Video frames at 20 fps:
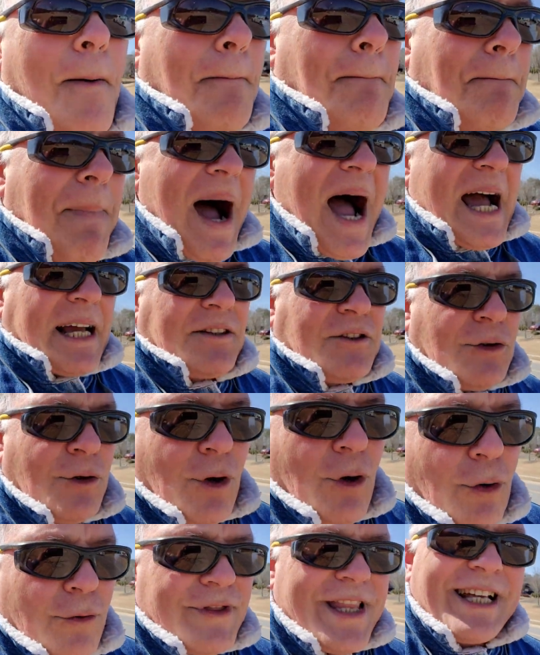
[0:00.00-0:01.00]
back
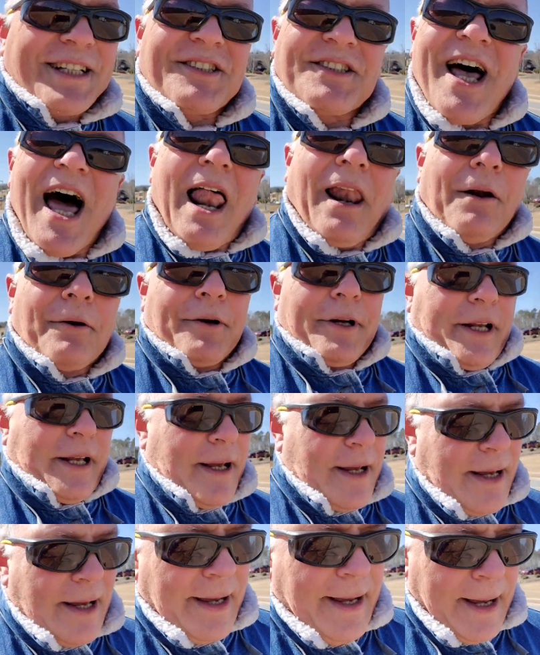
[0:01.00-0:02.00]
to the salary.
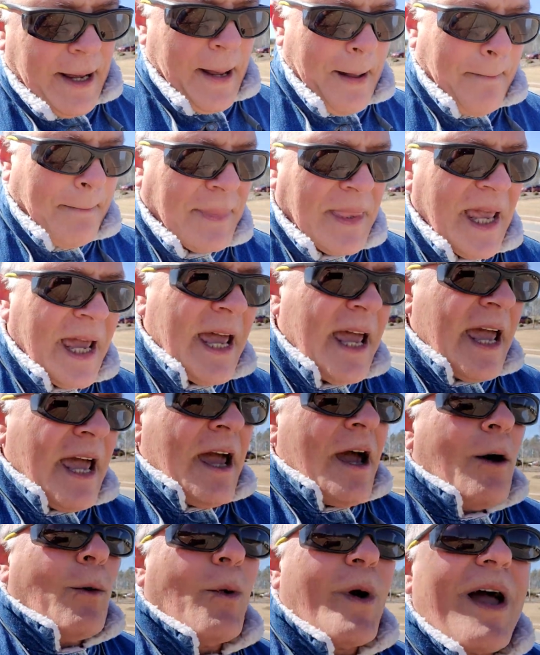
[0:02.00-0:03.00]

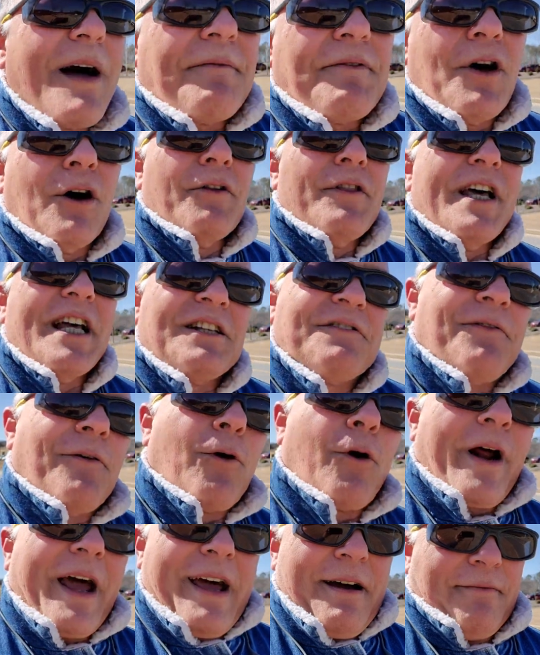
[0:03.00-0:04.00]
We have done this
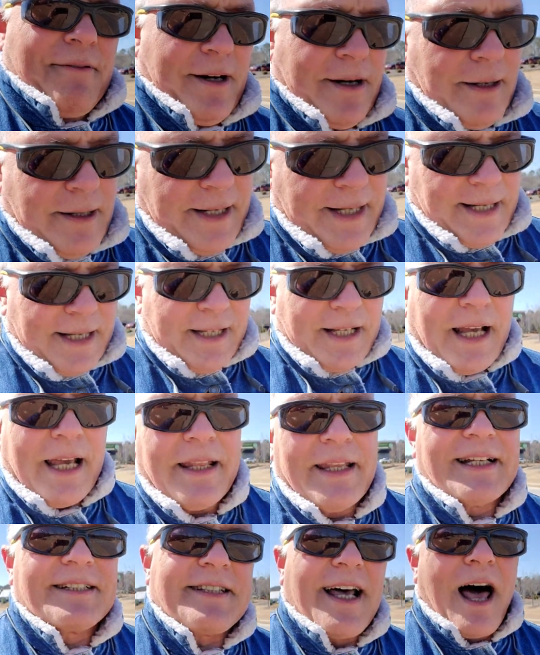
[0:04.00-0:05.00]
forever,
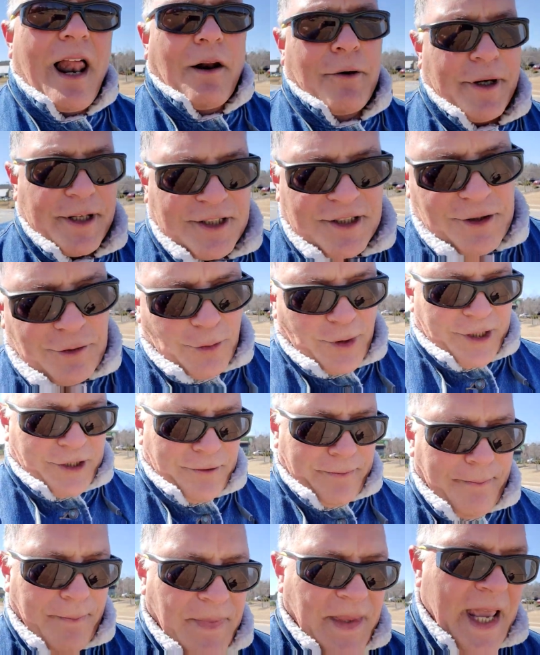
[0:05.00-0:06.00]
the salary
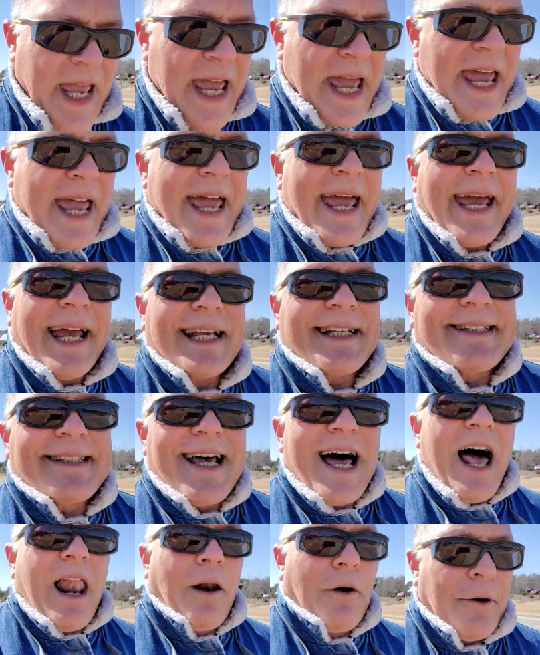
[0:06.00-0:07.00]
situation. A
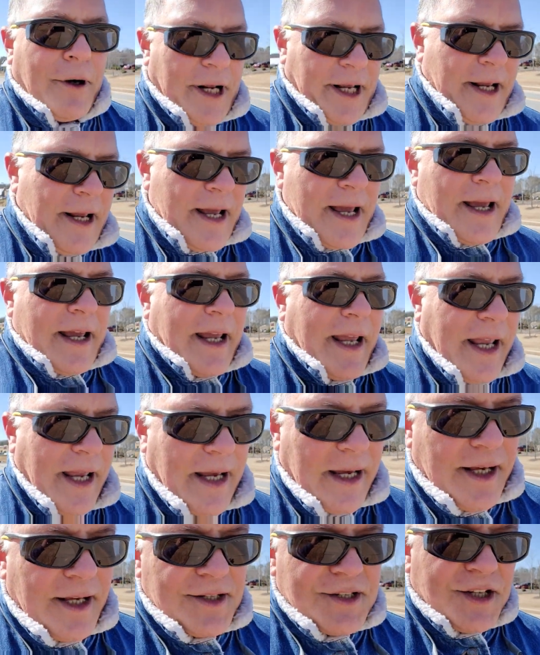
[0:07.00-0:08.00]
salary
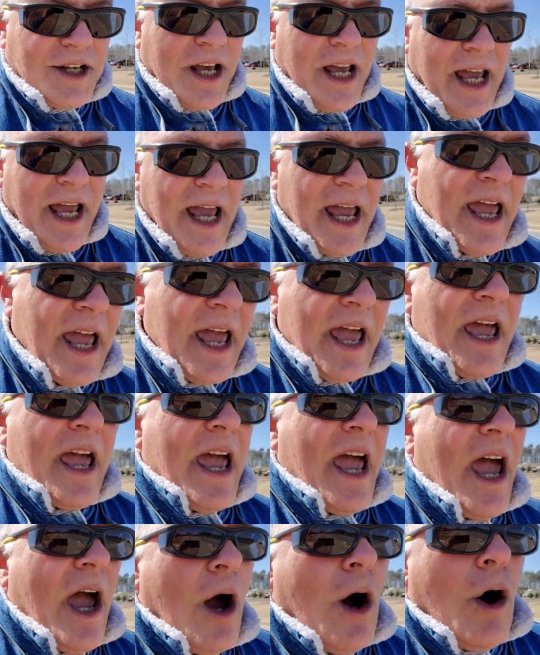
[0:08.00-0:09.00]
is
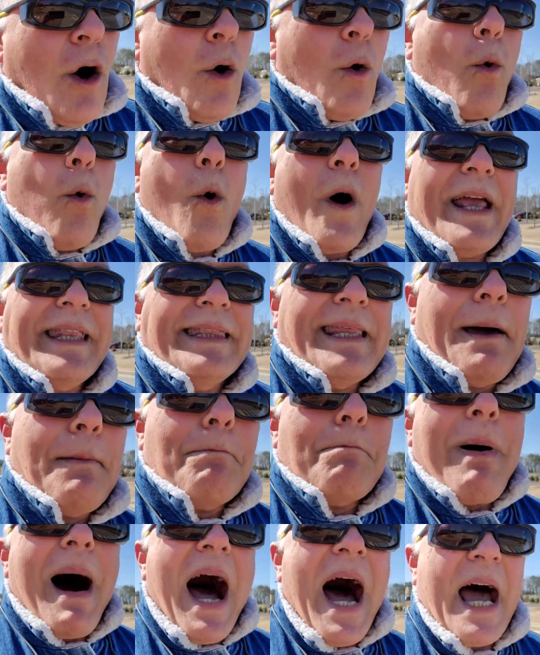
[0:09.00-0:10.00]
when they're
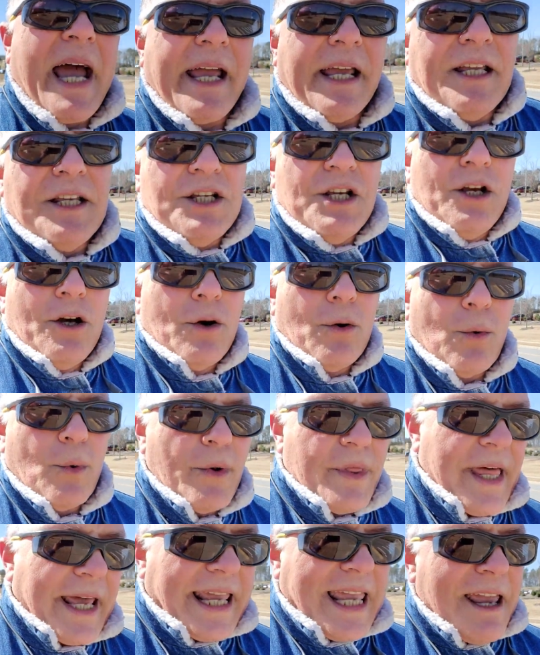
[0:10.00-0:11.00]
buying you,
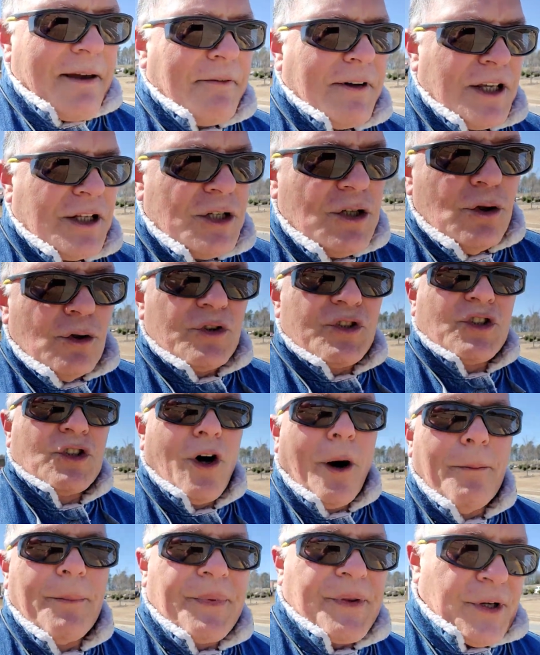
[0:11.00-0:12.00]
when they're giving you
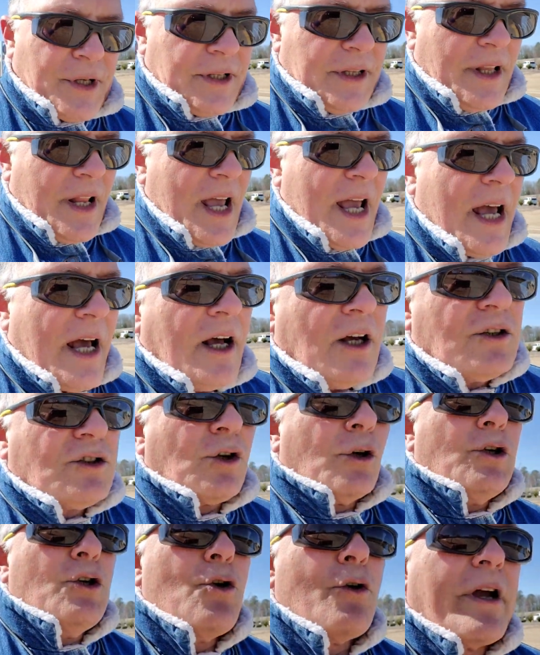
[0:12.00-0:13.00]
something so
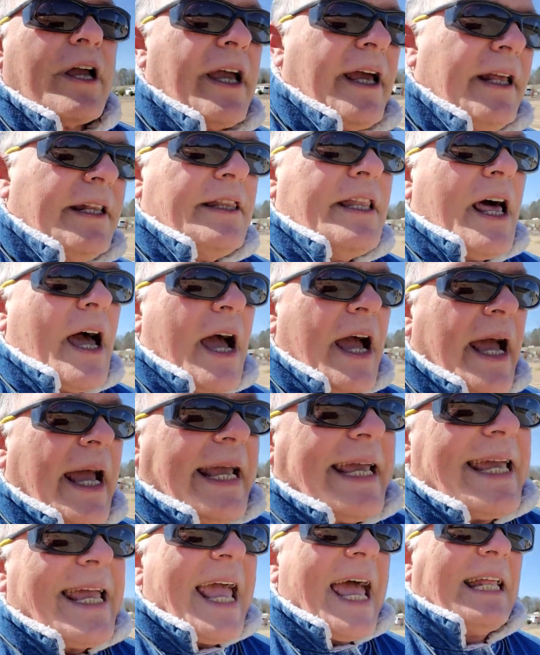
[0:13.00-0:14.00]
you can
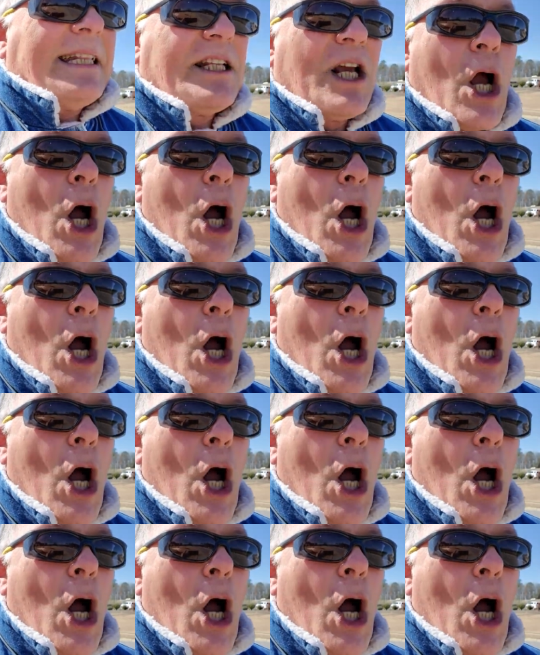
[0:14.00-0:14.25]
get